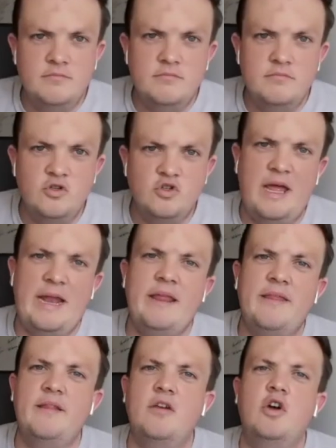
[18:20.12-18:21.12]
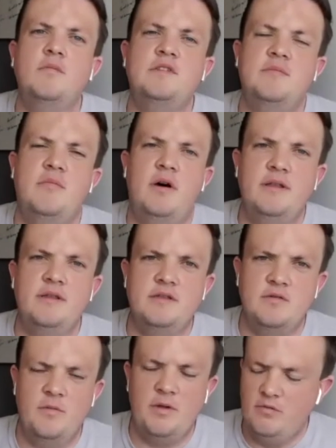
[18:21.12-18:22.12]
Just anything that comes to mind,
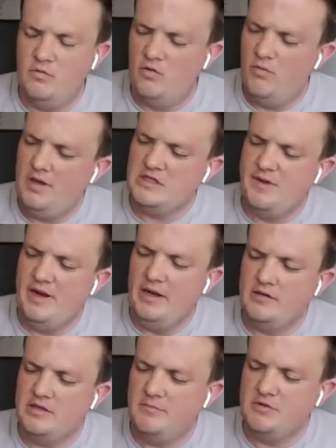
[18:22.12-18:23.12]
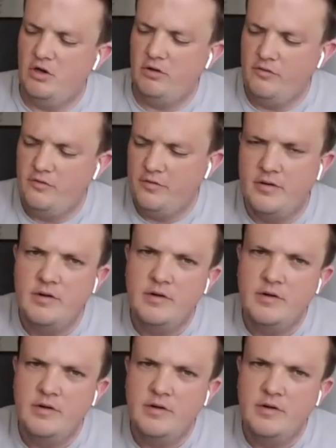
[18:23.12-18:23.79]
so we can, well, we can spend a little time talking through it.